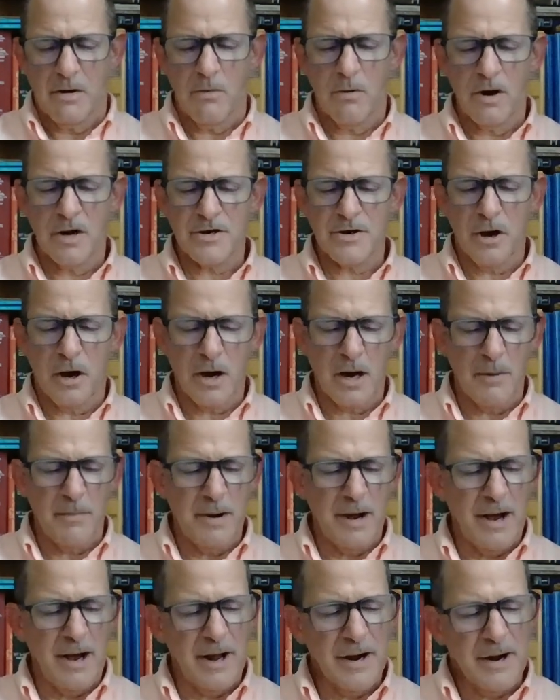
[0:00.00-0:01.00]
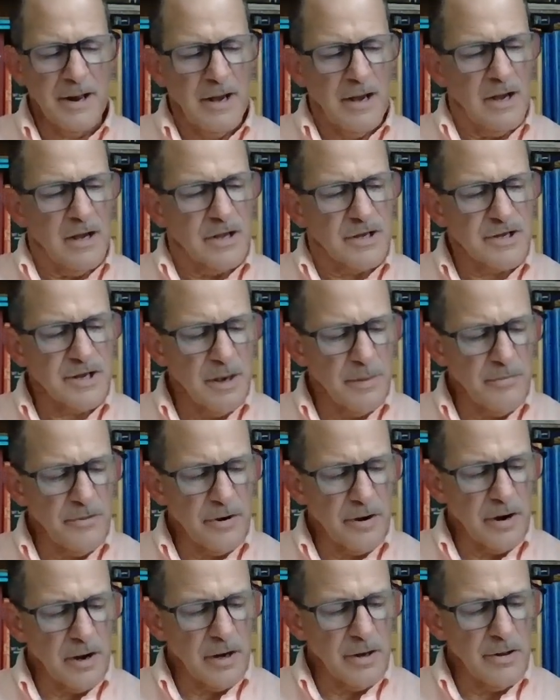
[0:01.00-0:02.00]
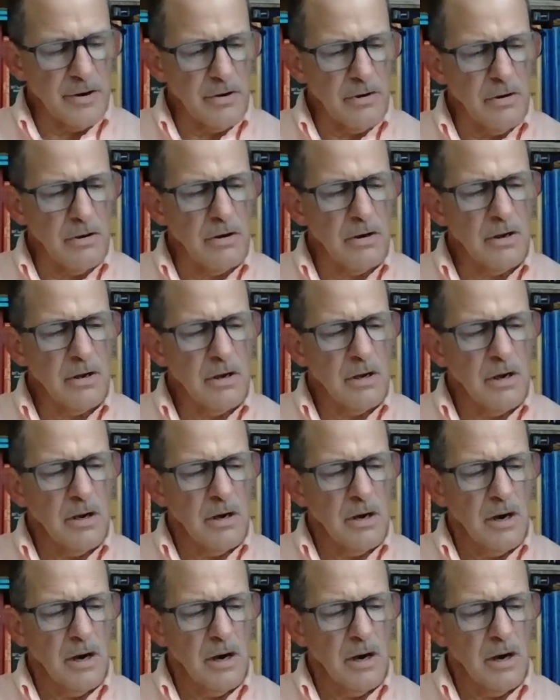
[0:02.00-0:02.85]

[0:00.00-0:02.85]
We want to talk about some that are a little